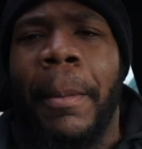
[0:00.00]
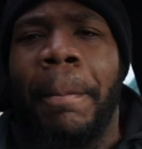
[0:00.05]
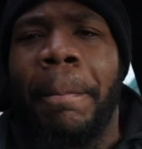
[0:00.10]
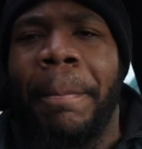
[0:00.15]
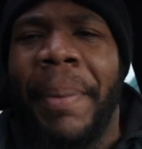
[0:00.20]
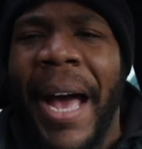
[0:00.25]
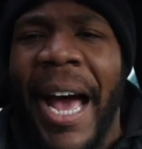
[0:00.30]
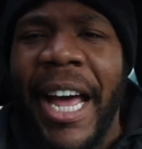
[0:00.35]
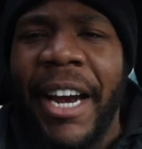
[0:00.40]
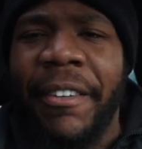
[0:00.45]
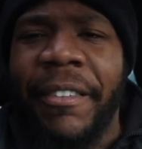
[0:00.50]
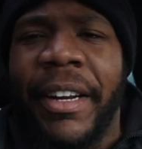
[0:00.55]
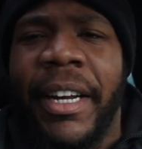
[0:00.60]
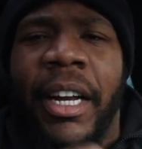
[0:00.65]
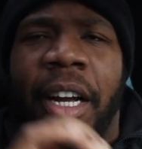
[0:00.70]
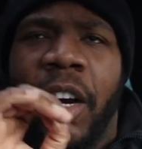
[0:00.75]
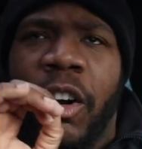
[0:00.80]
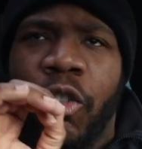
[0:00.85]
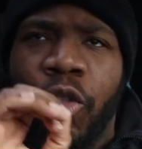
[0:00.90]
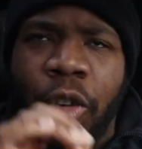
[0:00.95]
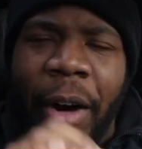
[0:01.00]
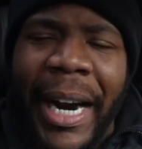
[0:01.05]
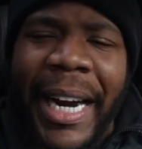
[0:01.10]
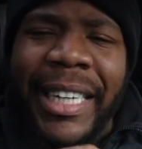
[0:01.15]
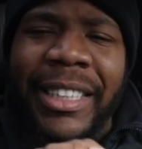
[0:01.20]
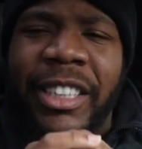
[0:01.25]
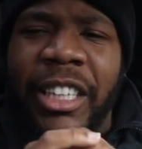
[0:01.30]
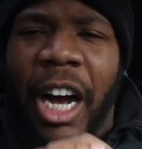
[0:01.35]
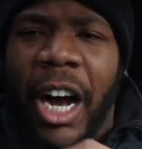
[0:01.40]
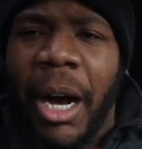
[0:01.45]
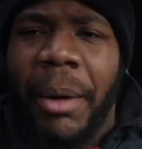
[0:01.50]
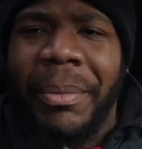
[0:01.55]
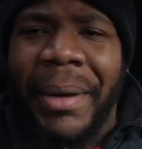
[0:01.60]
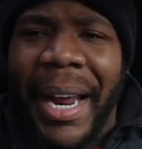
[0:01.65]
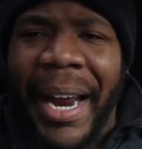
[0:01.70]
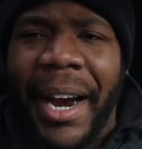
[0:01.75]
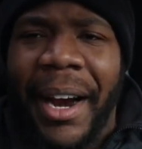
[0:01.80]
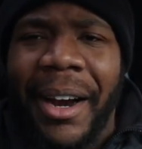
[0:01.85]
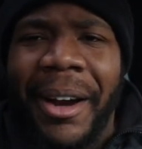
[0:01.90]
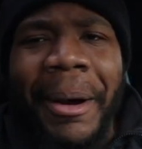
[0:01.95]
battery range up
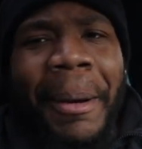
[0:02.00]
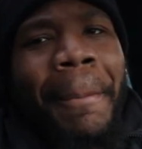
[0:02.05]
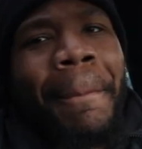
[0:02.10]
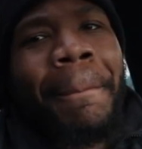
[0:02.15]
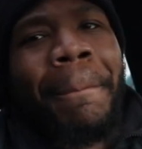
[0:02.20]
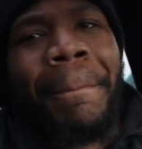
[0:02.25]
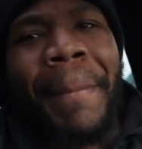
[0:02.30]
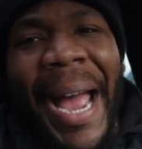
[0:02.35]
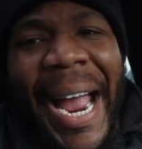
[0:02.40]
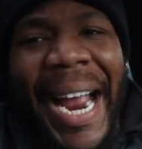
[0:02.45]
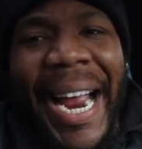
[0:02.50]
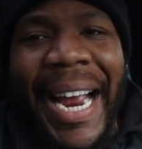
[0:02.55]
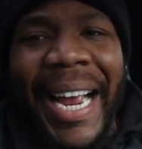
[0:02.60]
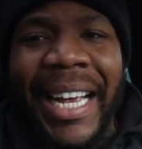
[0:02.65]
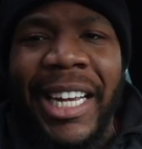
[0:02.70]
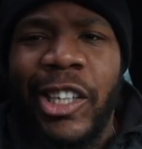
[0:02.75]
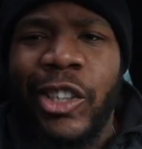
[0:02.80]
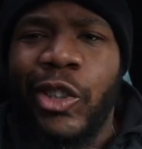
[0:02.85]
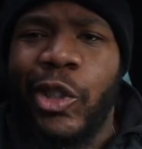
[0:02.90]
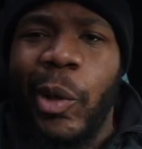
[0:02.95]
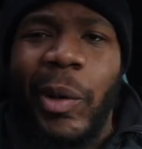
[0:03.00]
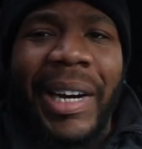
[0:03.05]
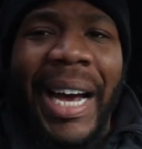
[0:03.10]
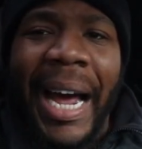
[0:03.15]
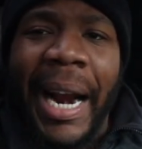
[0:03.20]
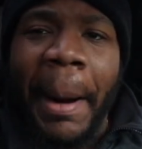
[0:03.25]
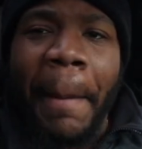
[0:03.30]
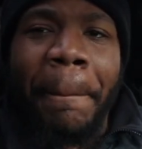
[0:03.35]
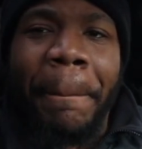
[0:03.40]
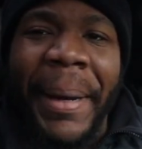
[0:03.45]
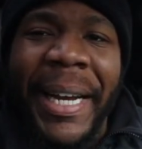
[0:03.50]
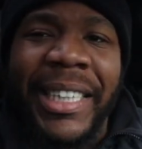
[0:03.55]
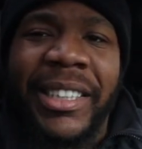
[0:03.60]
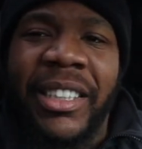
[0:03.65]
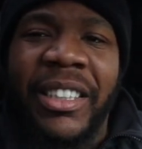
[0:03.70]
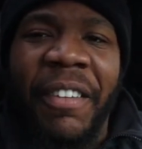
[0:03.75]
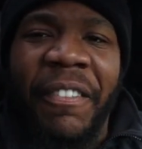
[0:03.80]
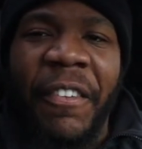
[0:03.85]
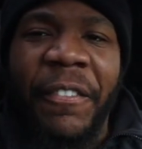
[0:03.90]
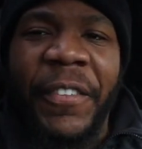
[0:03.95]
there, man, you got a
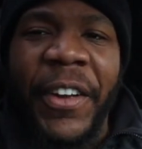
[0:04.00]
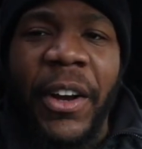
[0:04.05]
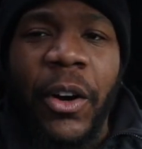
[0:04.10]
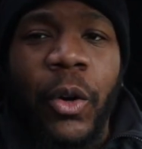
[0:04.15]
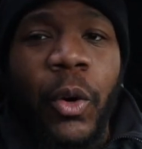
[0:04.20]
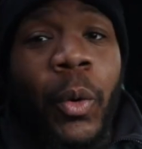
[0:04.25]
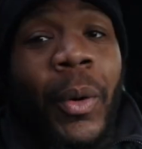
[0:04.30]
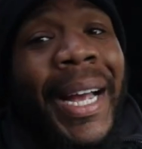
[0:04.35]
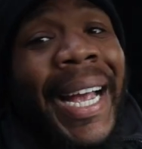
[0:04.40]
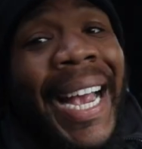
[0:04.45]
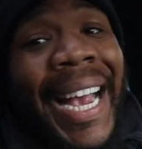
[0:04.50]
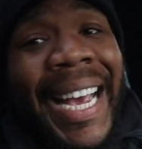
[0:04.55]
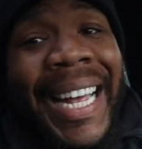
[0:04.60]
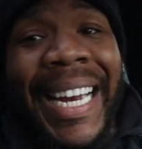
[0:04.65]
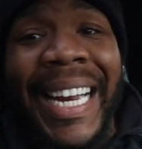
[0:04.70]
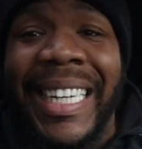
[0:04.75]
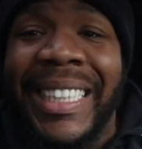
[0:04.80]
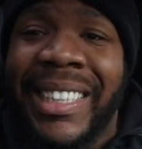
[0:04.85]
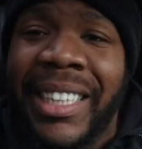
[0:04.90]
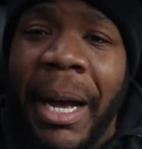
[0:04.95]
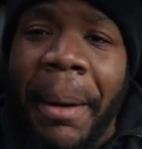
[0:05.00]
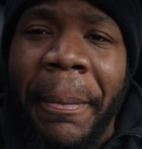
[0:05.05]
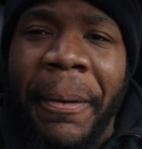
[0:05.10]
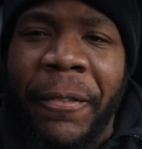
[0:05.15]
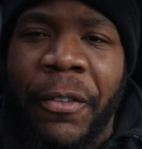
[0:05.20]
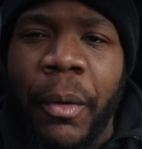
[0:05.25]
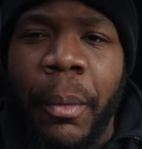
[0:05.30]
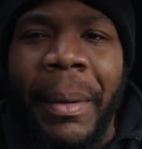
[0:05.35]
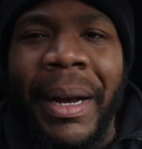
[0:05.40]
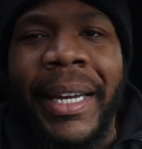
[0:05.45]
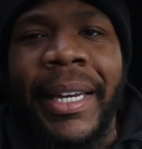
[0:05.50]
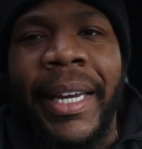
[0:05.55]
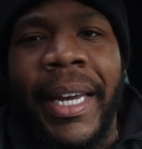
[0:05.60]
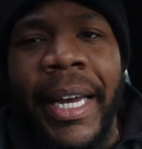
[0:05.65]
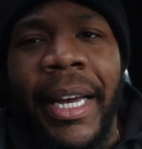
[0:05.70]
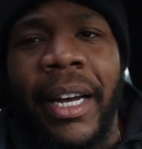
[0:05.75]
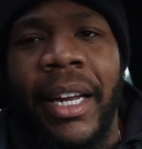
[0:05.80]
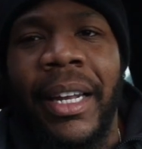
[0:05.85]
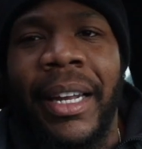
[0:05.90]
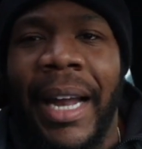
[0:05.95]
beast of a vehicle, and it's coming from a
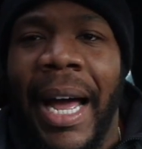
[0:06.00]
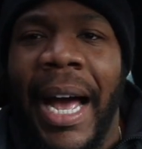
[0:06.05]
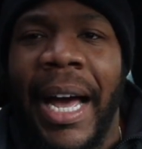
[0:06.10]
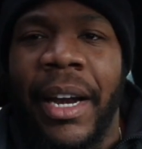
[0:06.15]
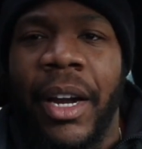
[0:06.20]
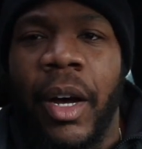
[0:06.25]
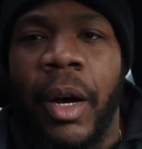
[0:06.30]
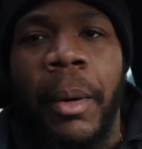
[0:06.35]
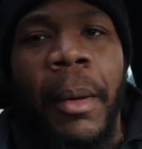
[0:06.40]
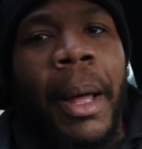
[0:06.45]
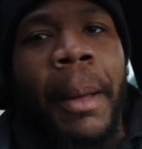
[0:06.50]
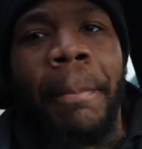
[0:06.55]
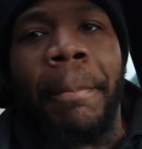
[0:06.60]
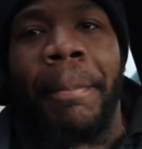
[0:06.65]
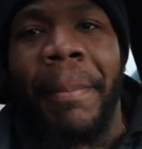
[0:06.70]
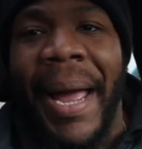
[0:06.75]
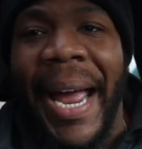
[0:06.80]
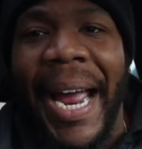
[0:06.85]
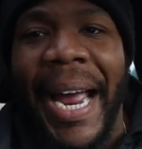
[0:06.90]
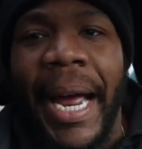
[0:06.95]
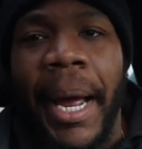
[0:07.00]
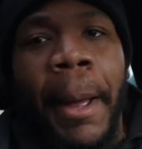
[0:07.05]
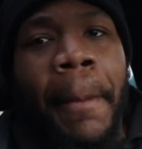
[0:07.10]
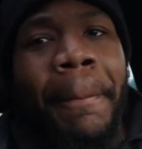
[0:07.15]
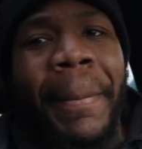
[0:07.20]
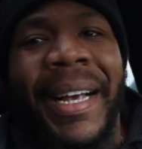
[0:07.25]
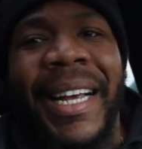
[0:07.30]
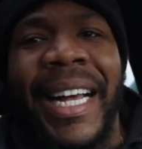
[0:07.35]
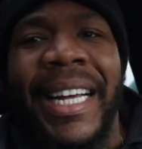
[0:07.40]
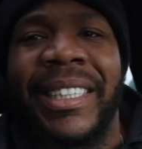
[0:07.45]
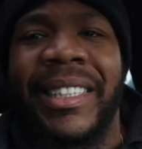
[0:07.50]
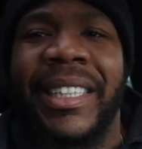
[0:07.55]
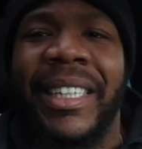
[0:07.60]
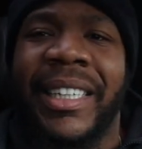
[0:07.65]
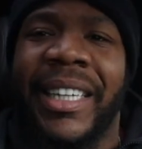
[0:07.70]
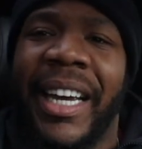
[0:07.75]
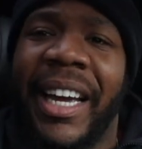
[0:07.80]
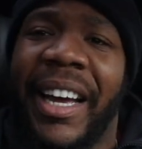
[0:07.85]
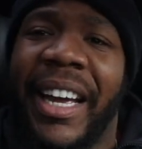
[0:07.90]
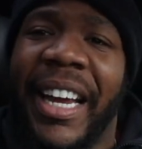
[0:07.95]
Kia lineup. Man, because the
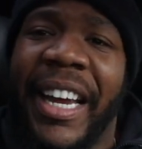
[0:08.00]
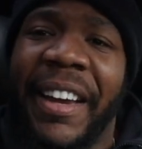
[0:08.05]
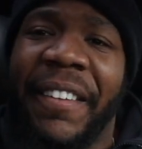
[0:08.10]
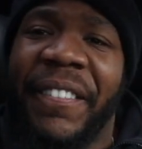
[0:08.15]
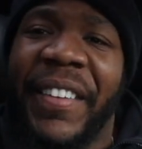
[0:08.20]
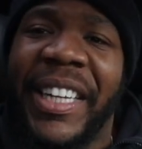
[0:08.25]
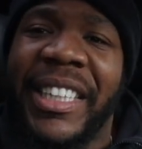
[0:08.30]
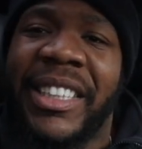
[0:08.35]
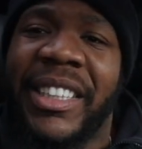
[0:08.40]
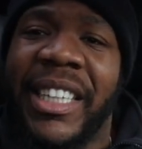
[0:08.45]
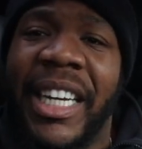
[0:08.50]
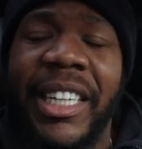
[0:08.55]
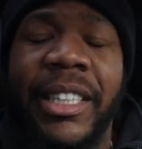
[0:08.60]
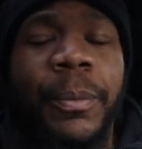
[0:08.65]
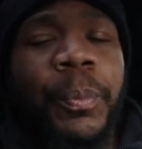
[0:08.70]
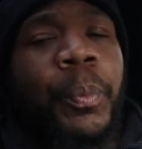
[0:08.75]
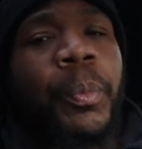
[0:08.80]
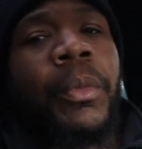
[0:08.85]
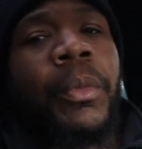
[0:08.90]
Kia EV6